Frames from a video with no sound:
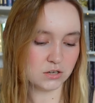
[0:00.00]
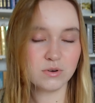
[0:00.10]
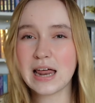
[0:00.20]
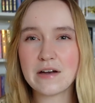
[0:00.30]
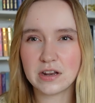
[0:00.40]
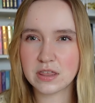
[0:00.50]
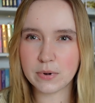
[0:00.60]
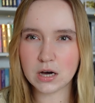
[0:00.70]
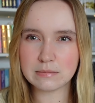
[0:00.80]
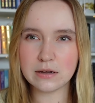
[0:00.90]
you can have it at the
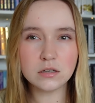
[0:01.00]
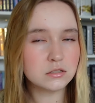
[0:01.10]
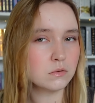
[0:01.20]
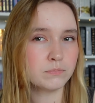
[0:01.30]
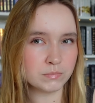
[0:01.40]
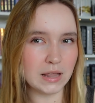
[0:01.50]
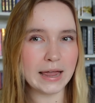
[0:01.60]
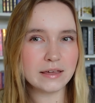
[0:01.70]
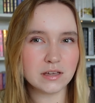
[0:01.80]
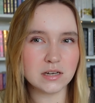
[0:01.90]
bottom. I also
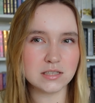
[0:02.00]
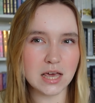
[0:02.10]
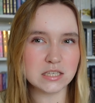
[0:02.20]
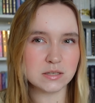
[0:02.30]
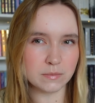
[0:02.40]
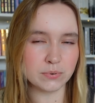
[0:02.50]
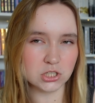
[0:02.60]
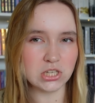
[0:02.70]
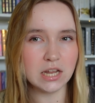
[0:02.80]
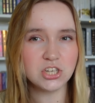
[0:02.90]
like that it says
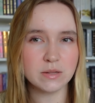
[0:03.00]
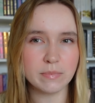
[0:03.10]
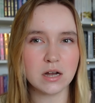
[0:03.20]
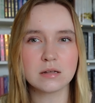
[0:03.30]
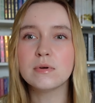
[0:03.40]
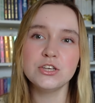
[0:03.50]
percentage in the bottom.